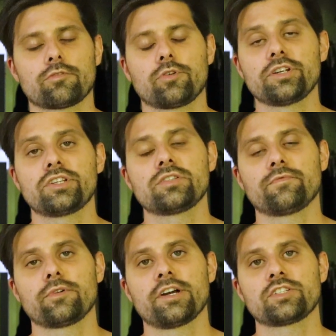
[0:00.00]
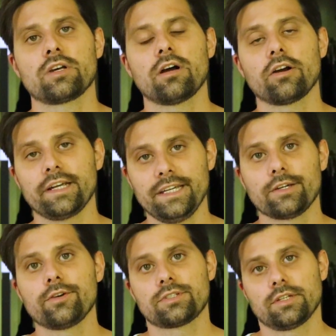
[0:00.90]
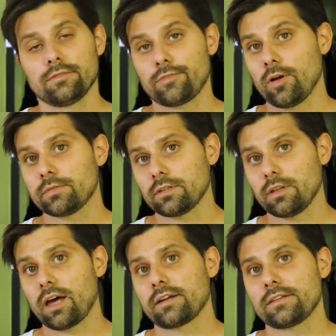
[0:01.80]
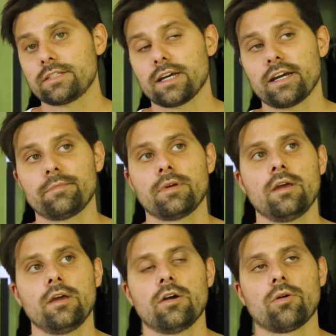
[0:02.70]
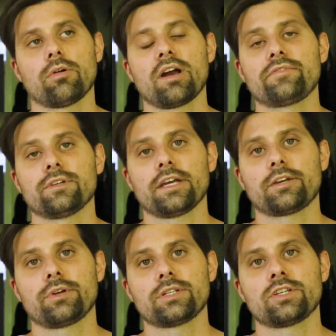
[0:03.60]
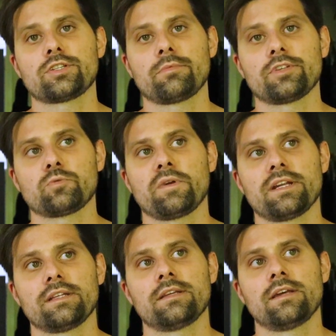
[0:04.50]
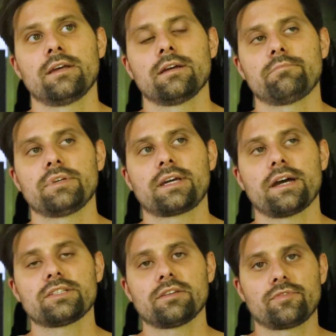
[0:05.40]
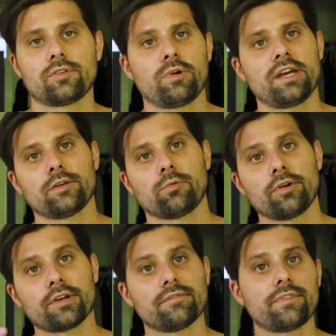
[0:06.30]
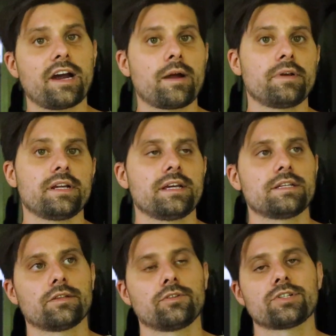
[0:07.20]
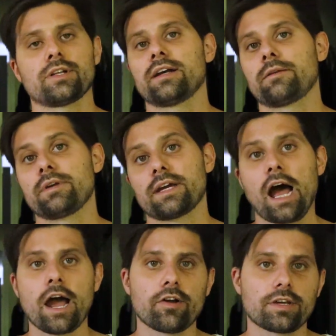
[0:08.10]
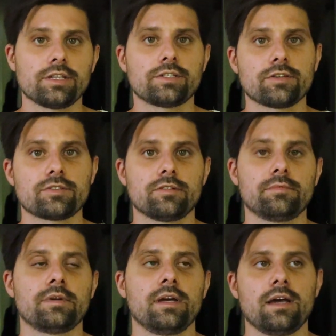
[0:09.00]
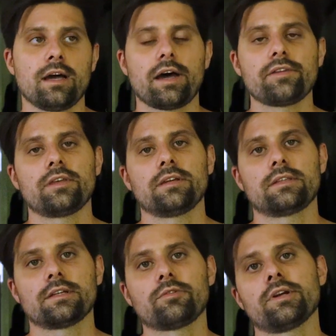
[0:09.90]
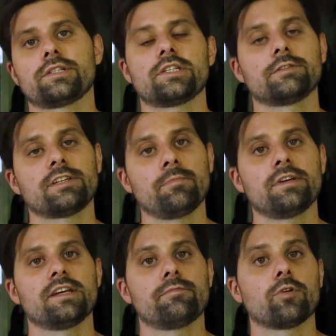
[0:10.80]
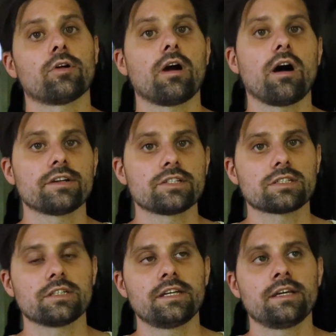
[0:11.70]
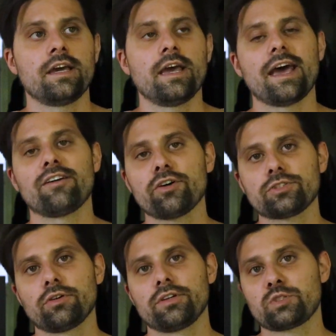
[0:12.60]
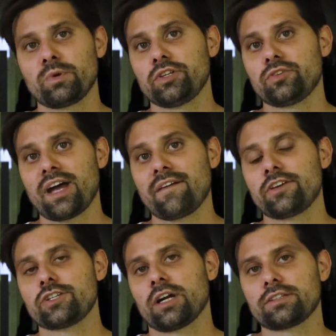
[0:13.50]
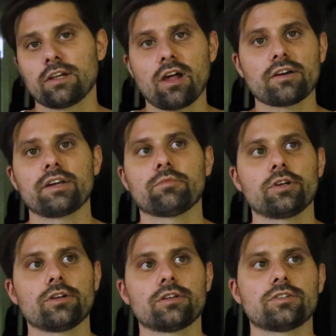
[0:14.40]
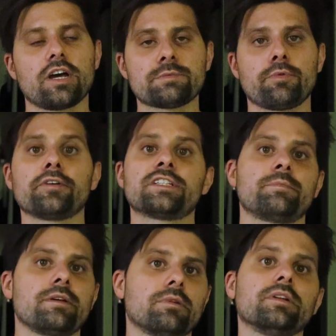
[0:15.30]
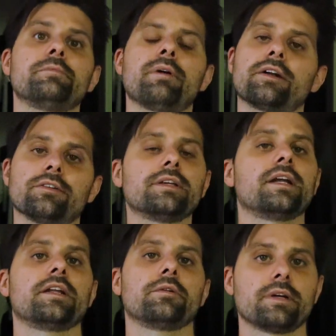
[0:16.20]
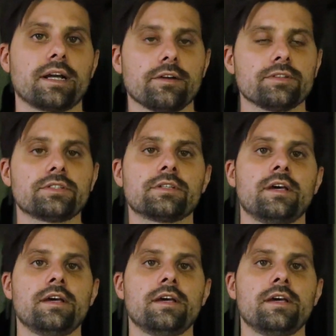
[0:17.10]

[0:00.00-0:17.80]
criticism for us, our egos get involved a lot of the time, where I feel like criticism in Sweden, because of the way the work environment is and there's not a big hierarchy system, I think that criticism can be given more honestly. And also in Sweden, you have the jantelagen where you're not supposed to be really better than anyone else.